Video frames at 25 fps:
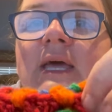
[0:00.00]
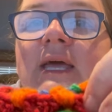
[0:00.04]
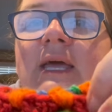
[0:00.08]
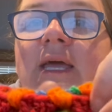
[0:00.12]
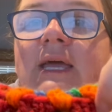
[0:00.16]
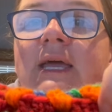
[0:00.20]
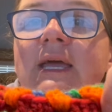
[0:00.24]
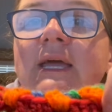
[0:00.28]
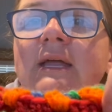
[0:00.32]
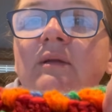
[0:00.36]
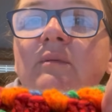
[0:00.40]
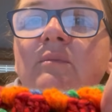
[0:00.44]

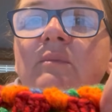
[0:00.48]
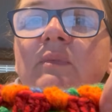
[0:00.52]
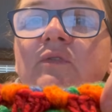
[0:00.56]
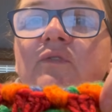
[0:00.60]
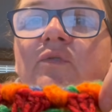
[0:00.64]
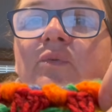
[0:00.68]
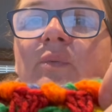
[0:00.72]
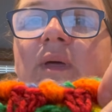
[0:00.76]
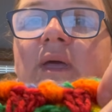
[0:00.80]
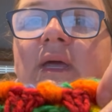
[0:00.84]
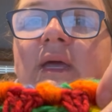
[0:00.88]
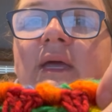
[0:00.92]
in
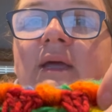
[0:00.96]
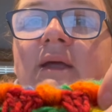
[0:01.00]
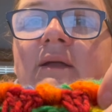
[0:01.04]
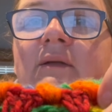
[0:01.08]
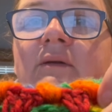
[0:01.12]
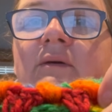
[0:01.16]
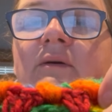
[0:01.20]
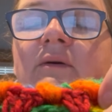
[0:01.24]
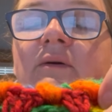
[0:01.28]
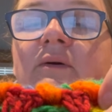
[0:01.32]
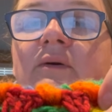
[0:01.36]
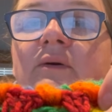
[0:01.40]

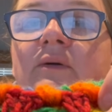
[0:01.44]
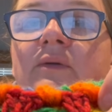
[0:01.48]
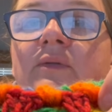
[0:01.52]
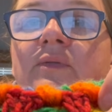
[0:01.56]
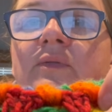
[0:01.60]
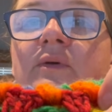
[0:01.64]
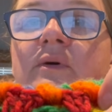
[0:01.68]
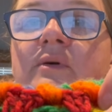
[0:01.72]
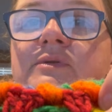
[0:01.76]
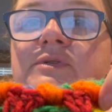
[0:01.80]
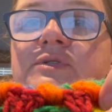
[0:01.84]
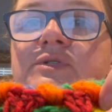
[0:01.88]
between
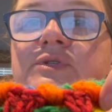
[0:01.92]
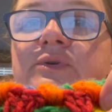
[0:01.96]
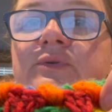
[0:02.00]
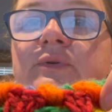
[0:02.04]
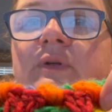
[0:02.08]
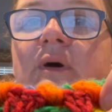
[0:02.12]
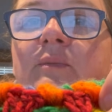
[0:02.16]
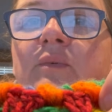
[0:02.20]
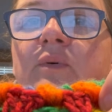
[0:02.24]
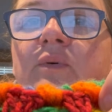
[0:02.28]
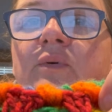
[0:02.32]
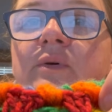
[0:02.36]
those 2
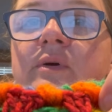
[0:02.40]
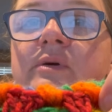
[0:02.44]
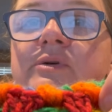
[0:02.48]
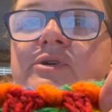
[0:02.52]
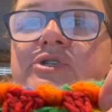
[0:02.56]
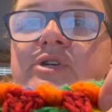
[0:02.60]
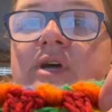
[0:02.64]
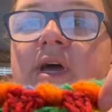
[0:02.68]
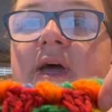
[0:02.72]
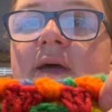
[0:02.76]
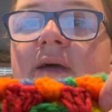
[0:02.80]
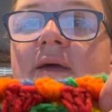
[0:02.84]
double
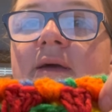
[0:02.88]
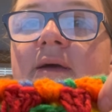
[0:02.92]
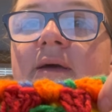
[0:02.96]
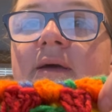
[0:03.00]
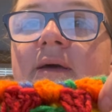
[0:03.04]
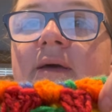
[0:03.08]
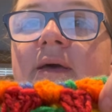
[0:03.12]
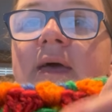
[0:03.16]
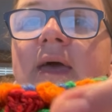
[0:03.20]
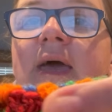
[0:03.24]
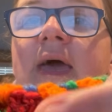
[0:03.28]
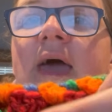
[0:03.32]
crochet,
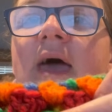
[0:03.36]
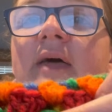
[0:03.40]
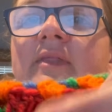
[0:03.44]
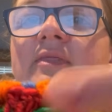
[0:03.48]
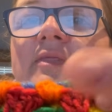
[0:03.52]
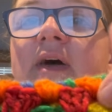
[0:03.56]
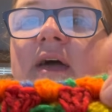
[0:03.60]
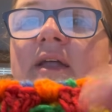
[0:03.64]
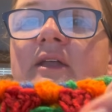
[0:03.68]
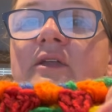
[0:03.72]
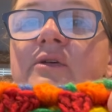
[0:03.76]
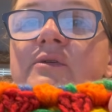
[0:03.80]
and
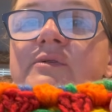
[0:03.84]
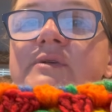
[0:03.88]
then you